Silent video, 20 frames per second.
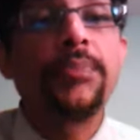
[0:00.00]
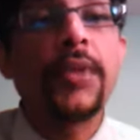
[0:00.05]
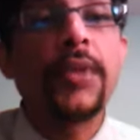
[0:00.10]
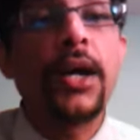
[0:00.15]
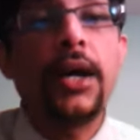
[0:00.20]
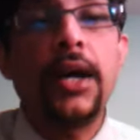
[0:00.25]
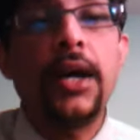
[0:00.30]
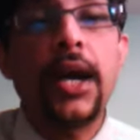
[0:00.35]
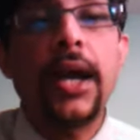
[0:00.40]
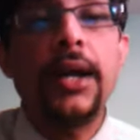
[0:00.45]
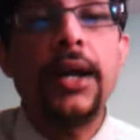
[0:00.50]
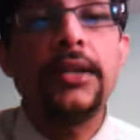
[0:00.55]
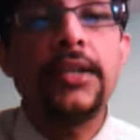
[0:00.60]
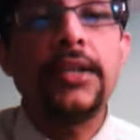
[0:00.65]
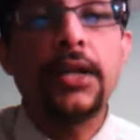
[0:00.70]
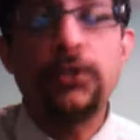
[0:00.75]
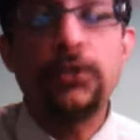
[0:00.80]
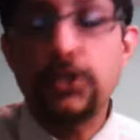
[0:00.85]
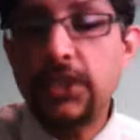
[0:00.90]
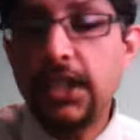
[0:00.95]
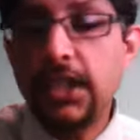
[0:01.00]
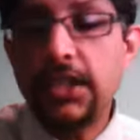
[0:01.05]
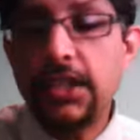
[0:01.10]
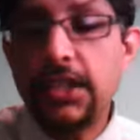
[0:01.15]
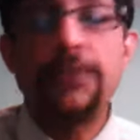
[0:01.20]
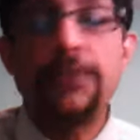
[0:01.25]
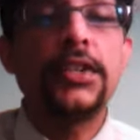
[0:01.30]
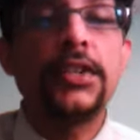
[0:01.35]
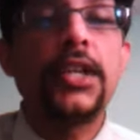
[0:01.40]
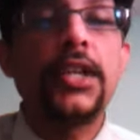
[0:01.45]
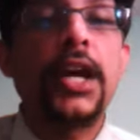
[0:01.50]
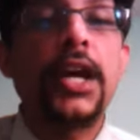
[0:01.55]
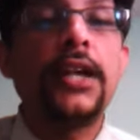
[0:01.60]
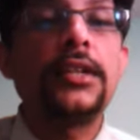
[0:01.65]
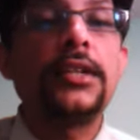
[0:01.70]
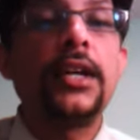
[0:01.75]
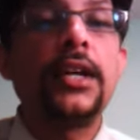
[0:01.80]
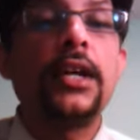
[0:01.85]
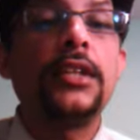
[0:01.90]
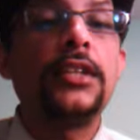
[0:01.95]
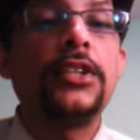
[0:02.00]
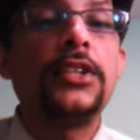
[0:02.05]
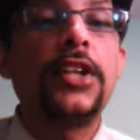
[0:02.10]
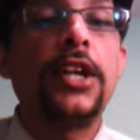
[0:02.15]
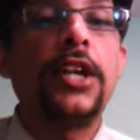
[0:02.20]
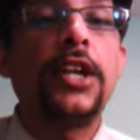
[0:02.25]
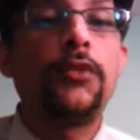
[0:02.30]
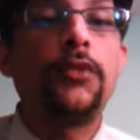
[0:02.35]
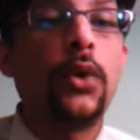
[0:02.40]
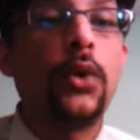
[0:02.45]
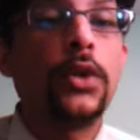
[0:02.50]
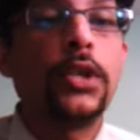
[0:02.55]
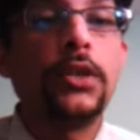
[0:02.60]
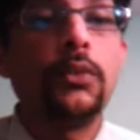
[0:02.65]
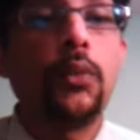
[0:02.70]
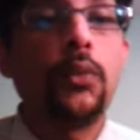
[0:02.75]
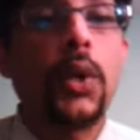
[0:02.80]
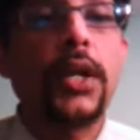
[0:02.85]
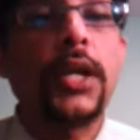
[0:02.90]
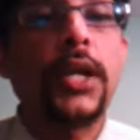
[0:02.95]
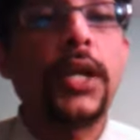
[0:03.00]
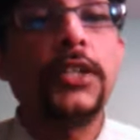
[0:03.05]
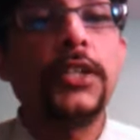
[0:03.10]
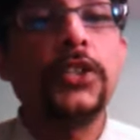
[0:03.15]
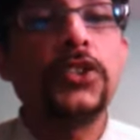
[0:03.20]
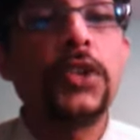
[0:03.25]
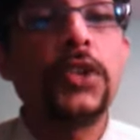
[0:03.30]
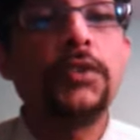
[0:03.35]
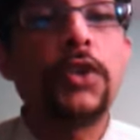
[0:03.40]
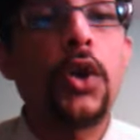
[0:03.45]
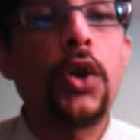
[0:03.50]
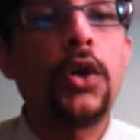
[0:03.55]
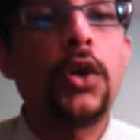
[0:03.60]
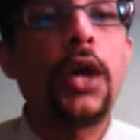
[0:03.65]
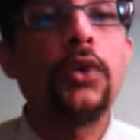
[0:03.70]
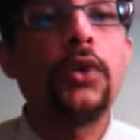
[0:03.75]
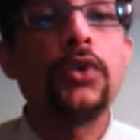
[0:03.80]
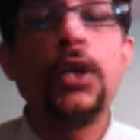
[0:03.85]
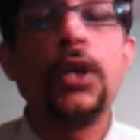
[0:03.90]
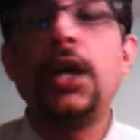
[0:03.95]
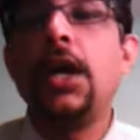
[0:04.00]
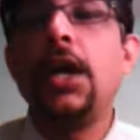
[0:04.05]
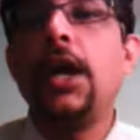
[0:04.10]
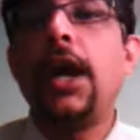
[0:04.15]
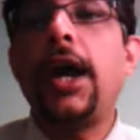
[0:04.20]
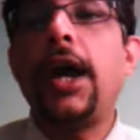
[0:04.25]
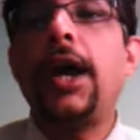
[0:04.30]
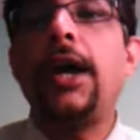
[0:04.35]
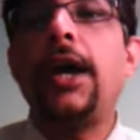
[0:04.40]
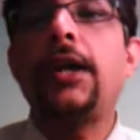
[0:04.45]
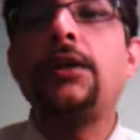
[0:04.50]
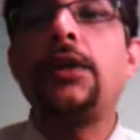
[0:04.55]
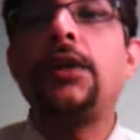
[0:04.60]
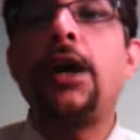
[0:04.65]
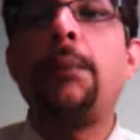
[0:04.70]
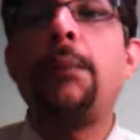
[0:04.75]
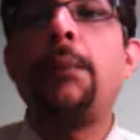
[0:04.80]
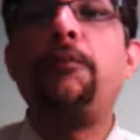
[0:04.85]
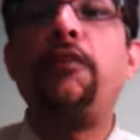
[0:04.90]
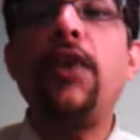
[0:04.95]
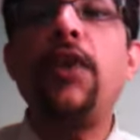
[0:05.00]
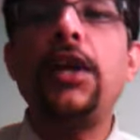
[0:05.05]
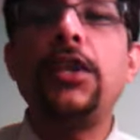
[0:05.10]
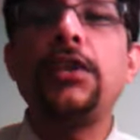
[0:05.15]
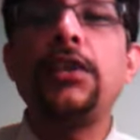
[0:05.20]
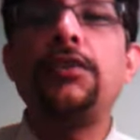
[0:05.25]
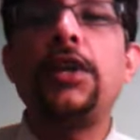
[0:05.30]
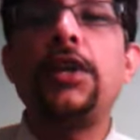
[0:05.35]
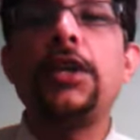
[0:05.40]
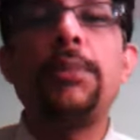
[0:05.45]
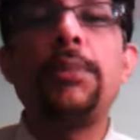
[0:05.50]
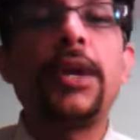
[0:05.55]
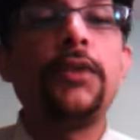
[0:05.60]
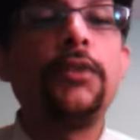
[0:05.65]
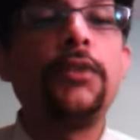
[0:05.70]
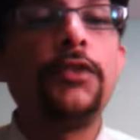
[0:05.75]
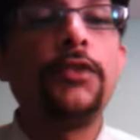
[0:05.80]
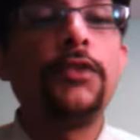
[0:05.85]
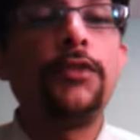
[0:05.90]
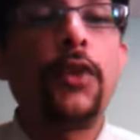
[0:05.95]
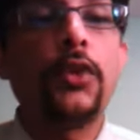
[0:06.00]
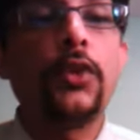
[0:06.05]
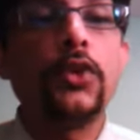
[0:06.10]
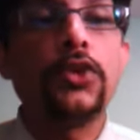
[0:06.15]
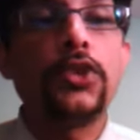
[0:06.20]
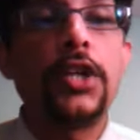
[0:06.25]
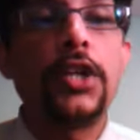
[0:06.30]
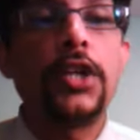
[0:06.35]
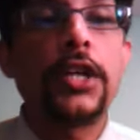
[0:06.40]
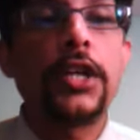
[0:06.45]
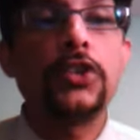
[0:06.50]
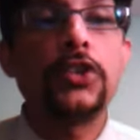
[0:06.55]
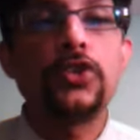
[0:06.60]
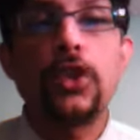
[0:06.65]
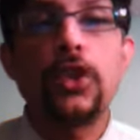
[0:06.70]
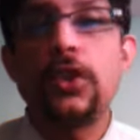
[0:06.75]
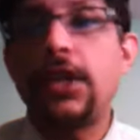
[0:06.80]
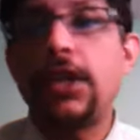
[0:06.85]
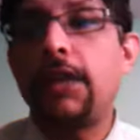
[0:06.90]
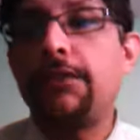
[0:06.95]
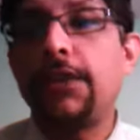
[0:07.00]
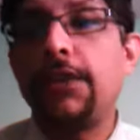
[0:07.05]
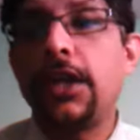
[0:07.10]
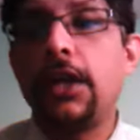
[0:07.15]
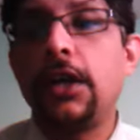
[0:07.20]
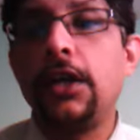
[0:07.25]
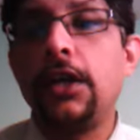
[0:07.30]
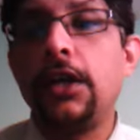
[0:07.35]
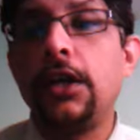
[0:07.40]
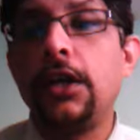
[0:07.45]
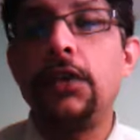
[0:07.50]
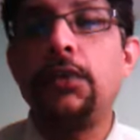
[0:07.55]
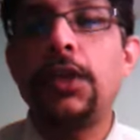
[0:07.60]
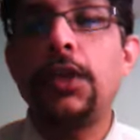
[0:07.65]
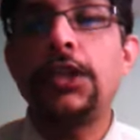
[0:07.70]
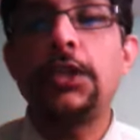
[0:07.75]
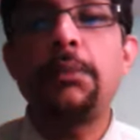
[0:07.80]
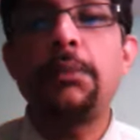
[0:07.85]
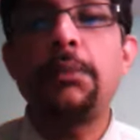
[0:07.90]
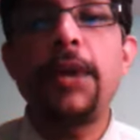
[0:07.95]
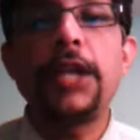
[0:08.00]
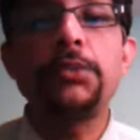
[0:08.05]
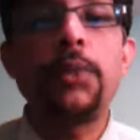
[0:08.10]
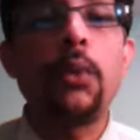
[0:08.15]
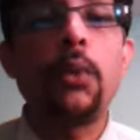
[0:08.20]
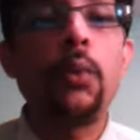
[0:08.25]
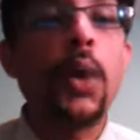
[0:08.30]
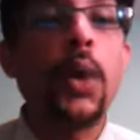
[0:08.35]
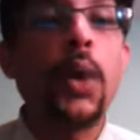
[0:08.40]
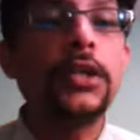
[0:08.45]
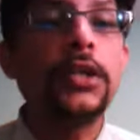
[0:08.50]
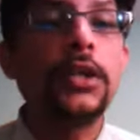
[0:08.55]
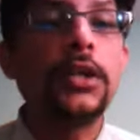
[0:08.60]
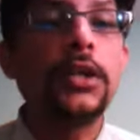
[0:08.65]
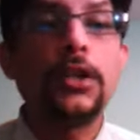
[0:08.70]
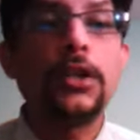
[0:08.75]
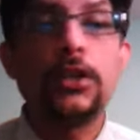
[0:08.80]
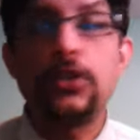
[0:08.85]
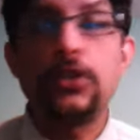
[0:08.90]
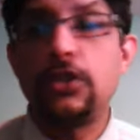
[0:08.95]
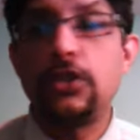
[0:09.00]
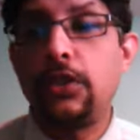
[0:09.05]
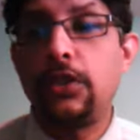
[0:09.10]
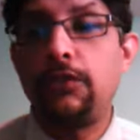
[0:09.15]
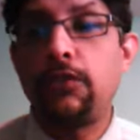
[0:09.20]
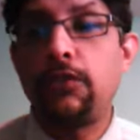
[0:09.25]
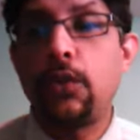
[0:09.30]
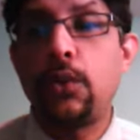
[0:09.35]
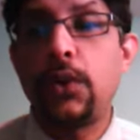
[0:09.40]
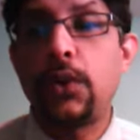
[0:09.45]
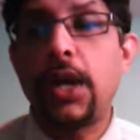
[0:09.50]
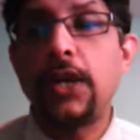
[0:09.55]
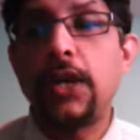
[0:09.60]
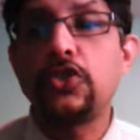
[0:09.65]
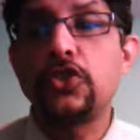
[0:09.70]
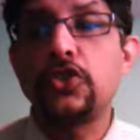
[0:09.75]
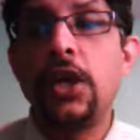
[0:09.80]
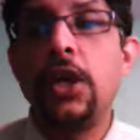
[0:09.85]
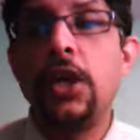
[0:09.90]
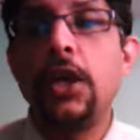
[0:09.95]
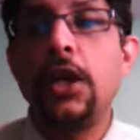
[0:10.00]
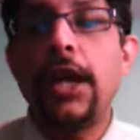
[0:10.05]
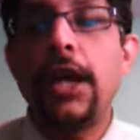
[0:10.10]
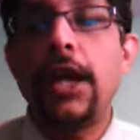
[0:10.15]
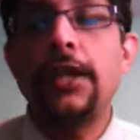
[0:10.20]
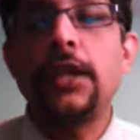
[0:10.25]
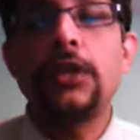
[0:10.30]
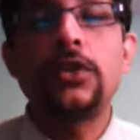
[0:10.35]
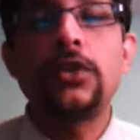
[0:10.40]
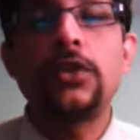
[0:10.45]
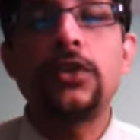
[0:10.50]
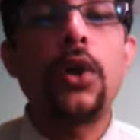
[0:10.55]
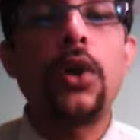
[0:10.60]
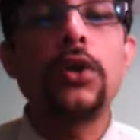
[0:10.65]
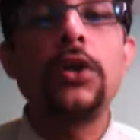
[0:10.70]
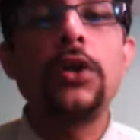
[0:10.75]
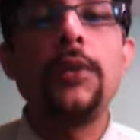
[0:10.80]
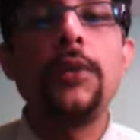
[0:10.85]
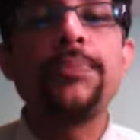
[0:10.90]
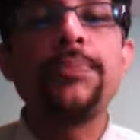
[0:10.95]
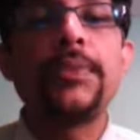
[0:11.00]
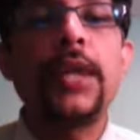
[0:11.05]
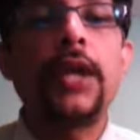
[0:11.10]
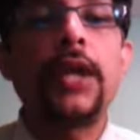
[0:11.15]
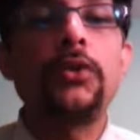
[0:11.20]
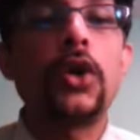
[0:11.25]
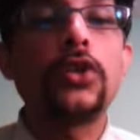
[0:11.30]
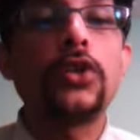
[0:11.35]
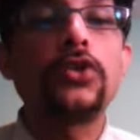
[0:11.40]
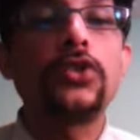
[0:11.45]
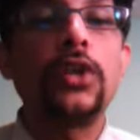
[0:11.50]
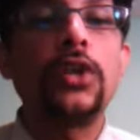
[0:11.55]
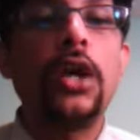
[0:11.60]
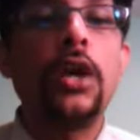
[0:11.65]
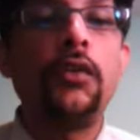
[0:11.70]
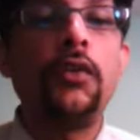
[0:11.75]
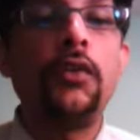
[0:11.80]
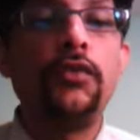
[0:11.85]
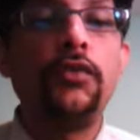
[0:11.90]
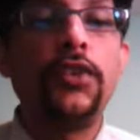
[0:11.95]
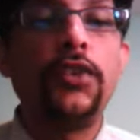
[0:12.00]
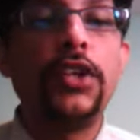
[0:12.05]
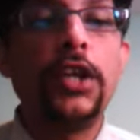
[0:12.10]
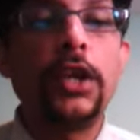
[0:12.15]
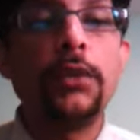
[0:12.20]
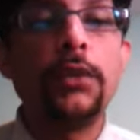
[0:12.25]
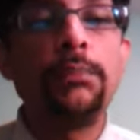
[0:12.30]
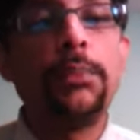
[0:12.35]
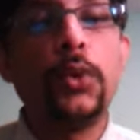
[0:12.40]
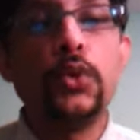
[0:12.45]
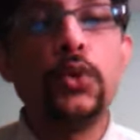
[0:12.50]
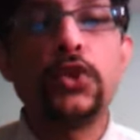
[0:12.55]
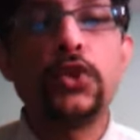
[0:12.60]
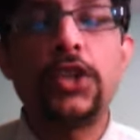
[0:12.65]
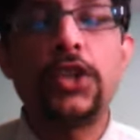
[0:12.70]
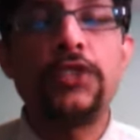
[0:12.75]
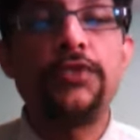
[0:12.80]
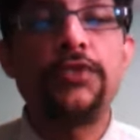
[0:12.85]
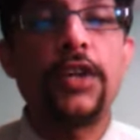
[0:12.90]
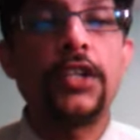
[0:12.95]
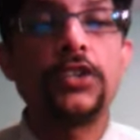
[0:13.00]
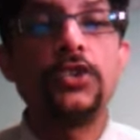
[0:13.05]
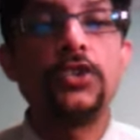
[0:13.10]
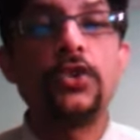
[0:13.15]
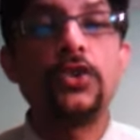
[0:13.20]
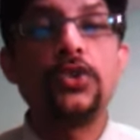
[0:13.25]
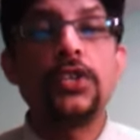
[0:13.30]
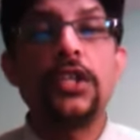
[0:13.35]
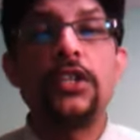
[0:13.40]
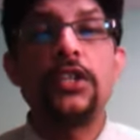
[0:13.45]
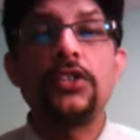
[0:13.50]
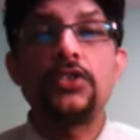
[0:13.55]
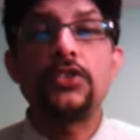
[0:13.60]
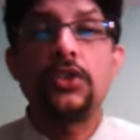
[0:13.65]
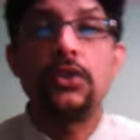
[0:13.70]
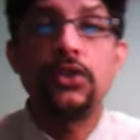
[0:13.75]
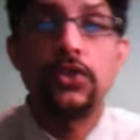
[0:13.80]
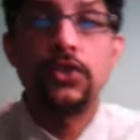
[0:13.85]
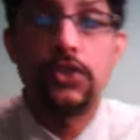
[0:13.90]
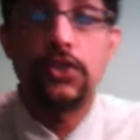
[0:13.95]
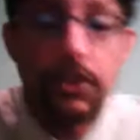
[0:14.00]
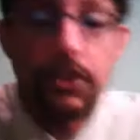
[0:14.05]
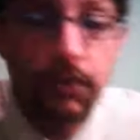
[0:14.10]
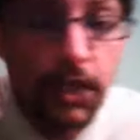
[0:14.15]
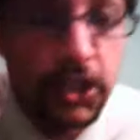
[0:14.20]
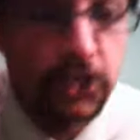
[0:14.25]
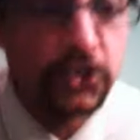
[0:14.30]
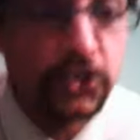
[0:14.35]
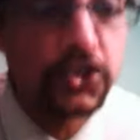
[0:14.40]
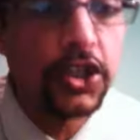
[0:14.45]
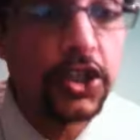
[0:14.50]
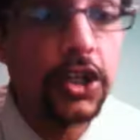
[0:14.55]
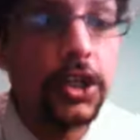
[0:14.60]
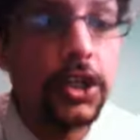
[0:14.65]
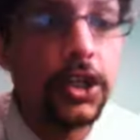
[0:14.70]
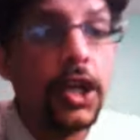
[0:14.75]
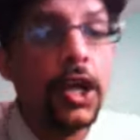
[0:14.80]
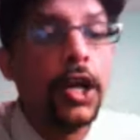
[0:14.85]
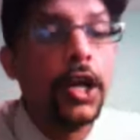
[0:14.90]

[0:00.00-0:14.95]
And that was it. After that, the tail folded, 197 all out. And a very, very big win for New Zealand against South Africa. They won the match by 134 runs. And I thought that was a real boost as far as New Zealand were concerned.